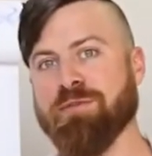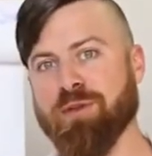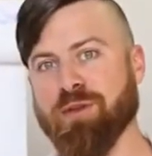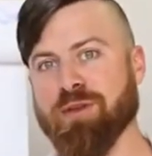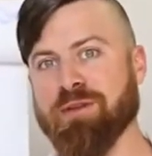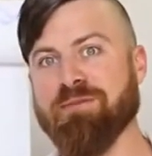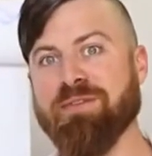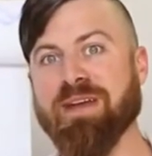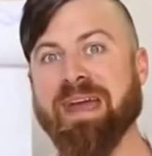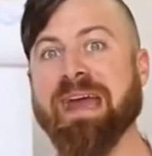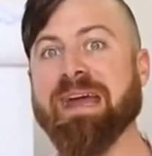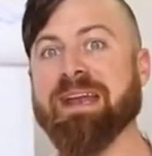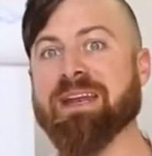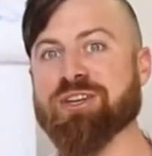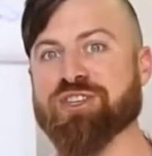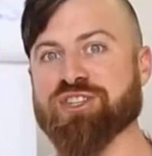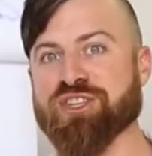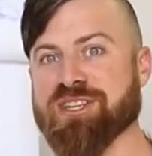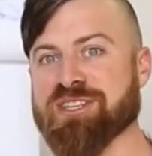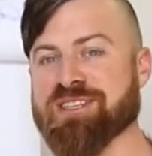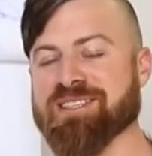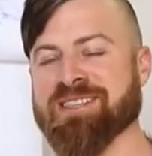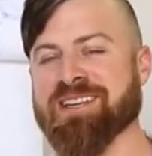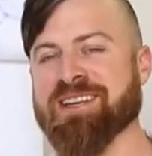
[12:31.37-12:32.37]

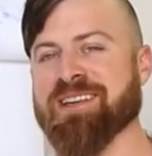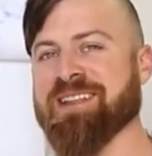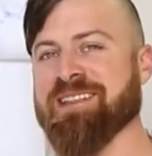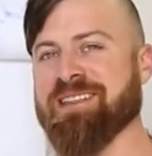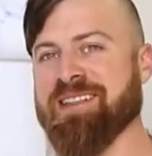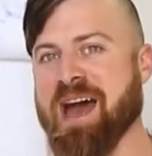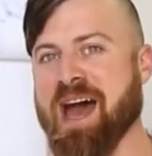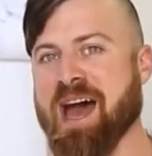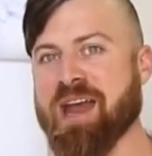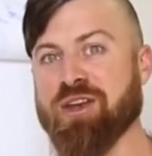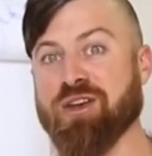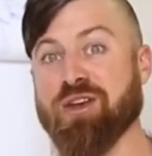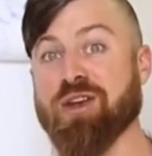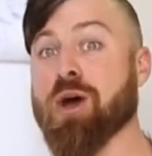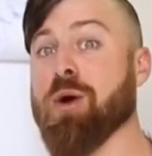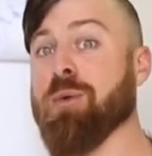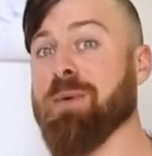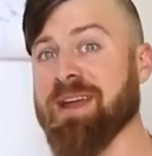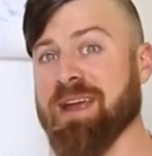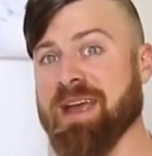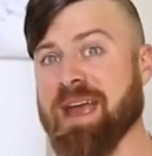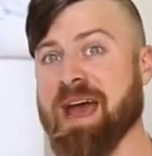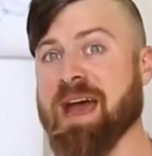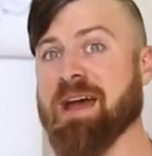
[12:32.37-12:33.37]
advantages that
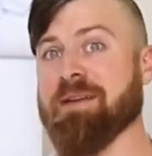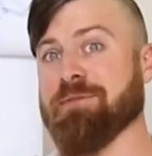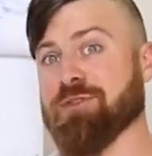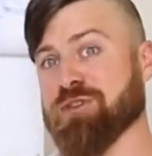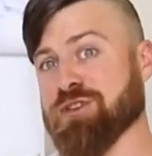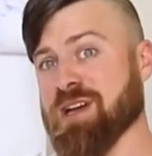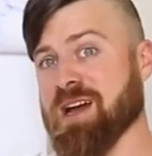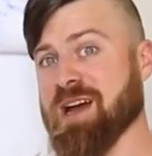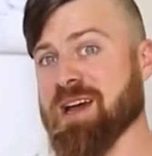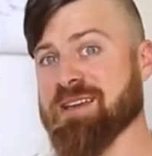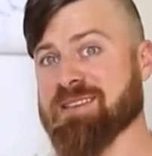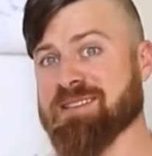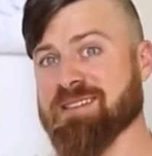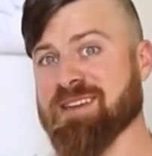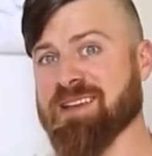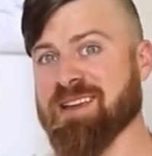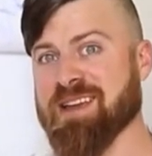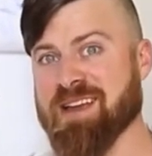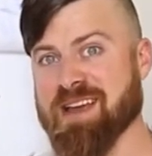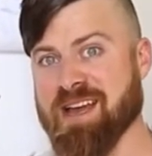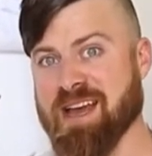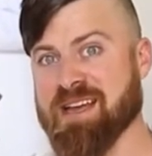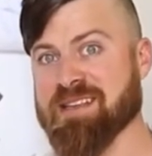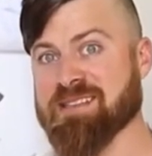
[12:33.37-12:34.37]
knowing advertising
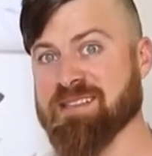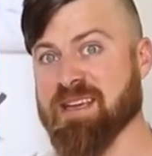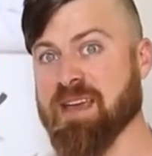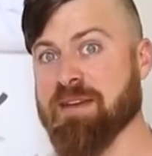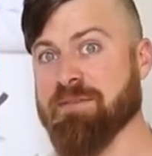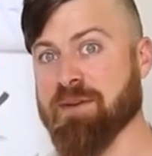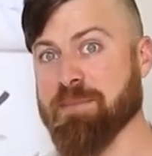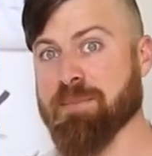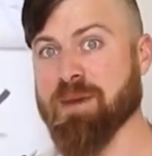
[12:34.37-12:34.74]
has given